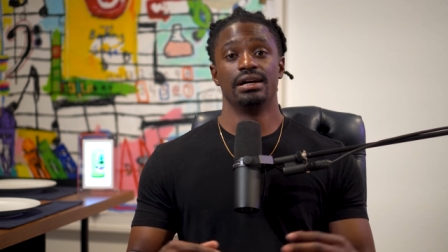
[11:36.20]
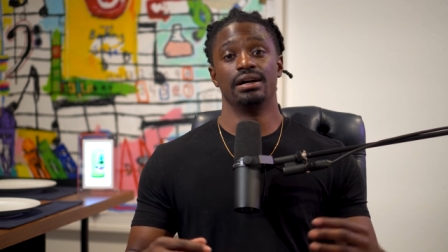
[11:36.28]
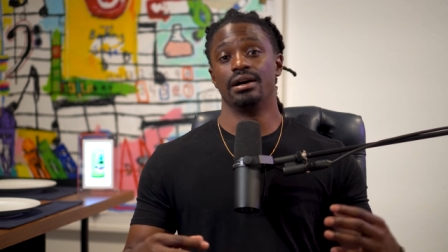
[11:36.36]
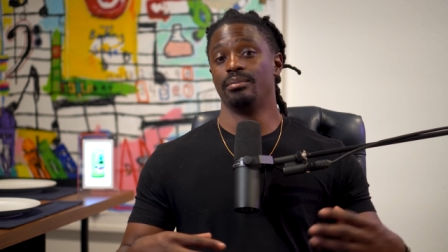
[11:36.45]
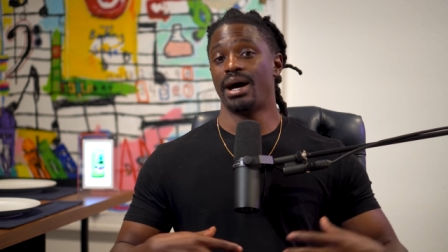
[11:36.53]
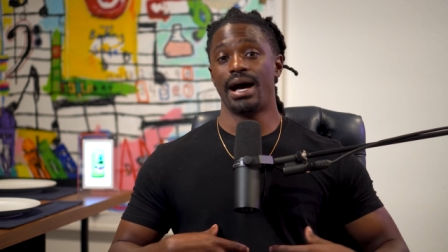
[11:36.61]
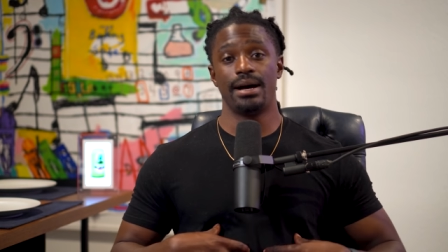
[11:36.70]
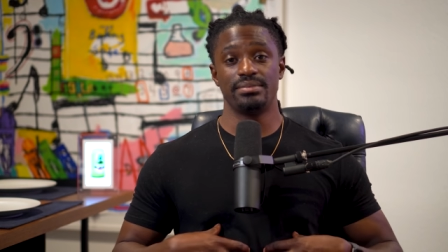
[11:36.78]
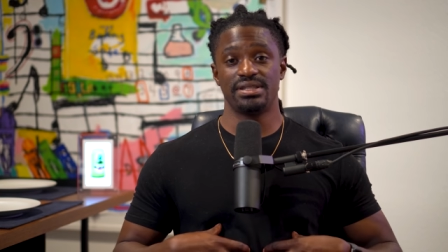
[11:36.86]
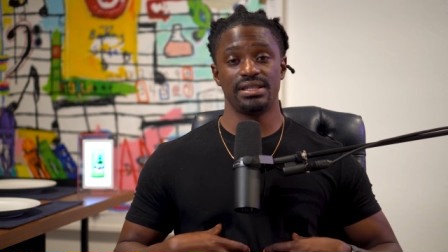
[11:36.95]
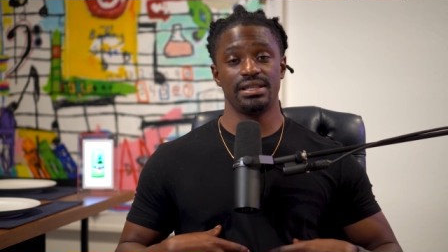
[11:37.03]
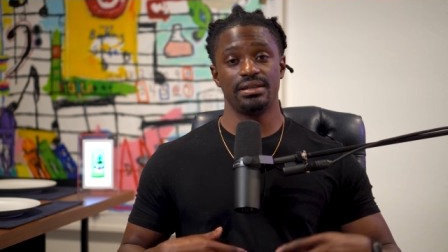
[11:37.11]
Um, I'm
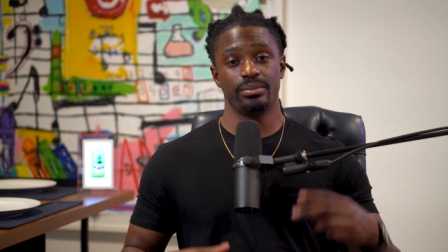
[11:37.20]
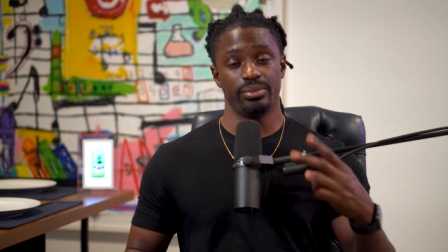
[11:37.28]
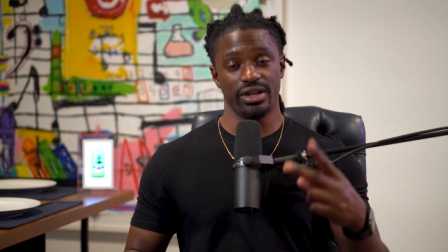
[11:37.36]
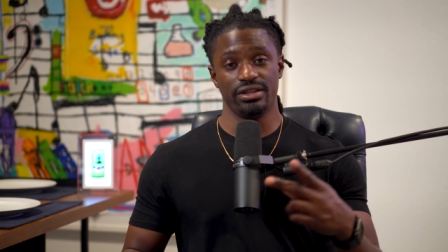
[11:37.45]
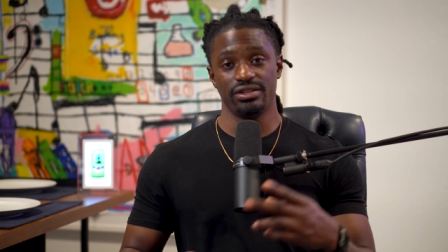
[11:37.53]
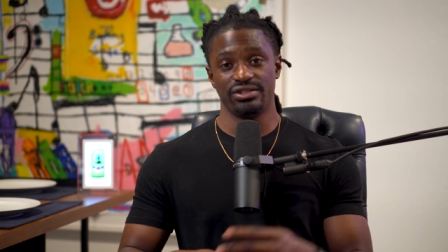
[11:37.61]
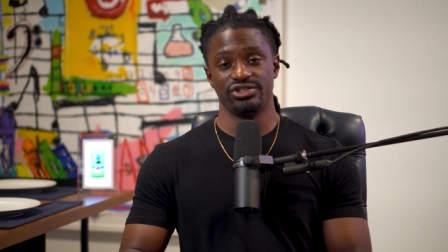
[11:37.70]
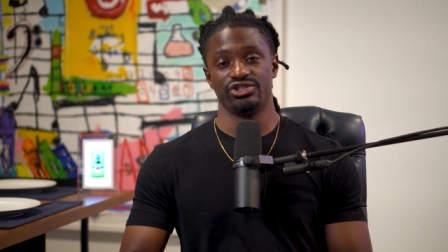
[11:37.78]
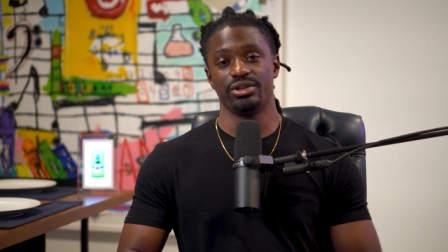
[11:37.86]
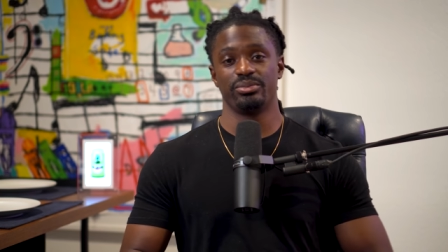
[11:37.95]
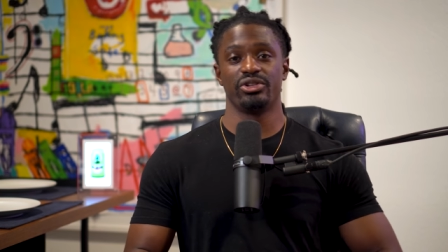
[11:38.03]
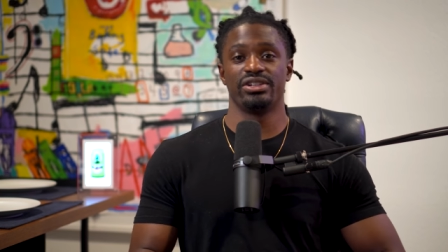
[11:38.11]
Zeke, bringing you the
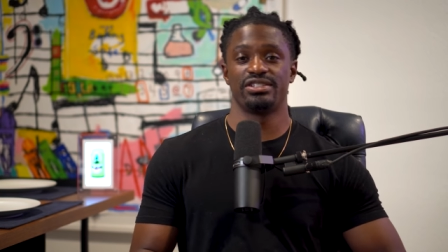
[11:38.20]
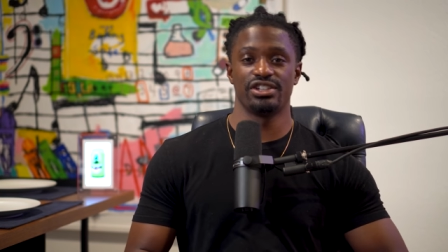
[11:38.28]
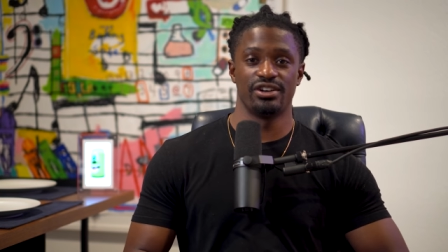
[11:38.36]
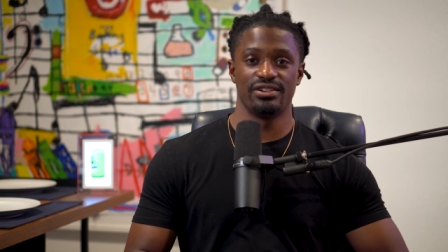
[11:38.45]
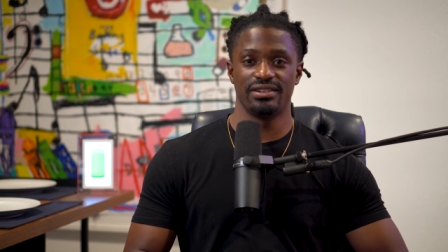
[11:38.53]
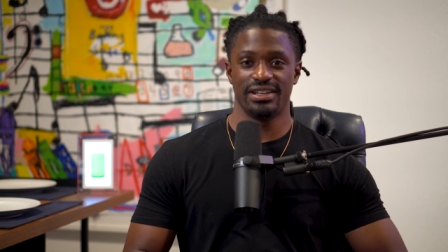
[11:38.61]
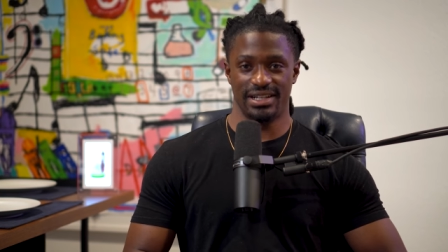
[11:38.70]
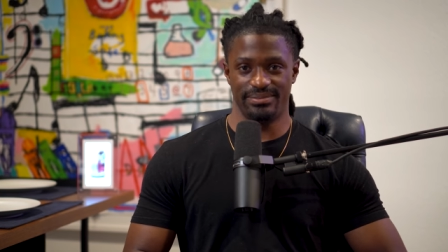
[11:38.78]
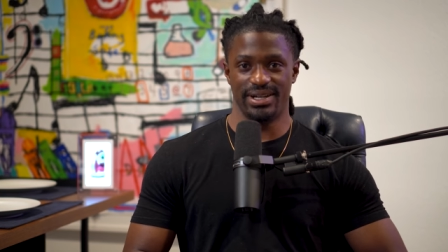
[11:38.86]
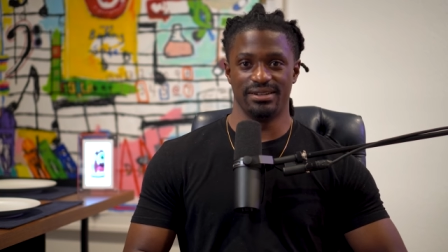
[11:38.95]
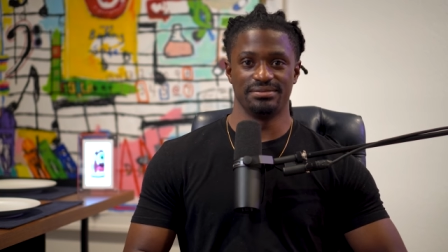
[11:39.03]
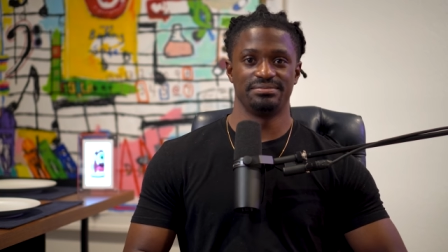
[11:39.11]
Dream Green Show, and
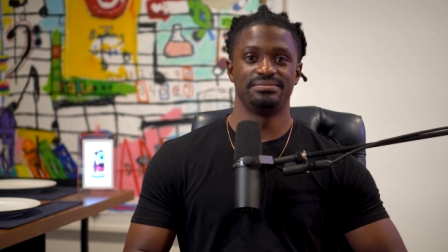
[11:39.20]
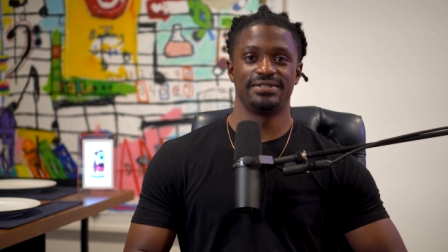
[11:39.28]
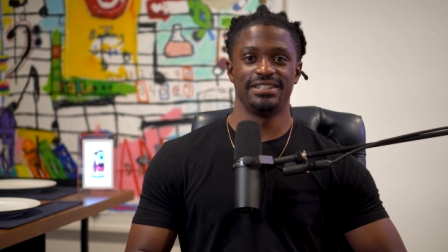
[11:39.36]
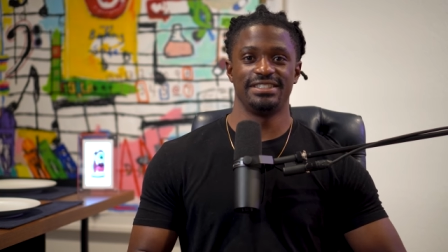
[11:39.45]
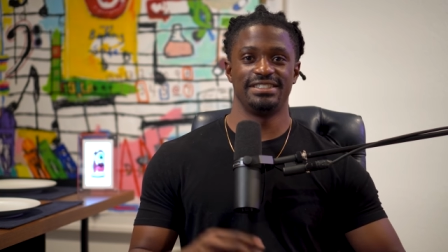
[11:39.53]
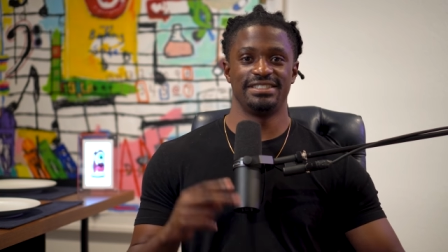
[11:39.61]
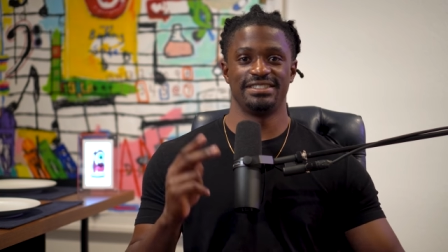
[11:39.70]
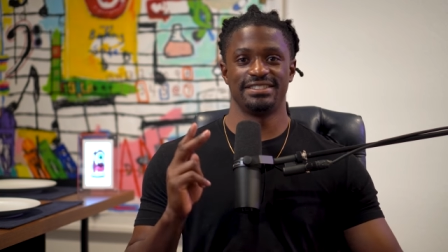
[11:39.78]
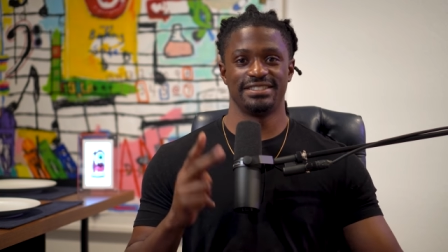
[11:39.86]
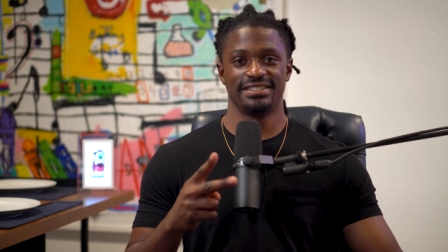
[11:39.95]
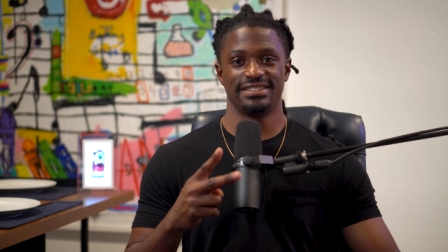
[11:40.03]
I'm out. Peace.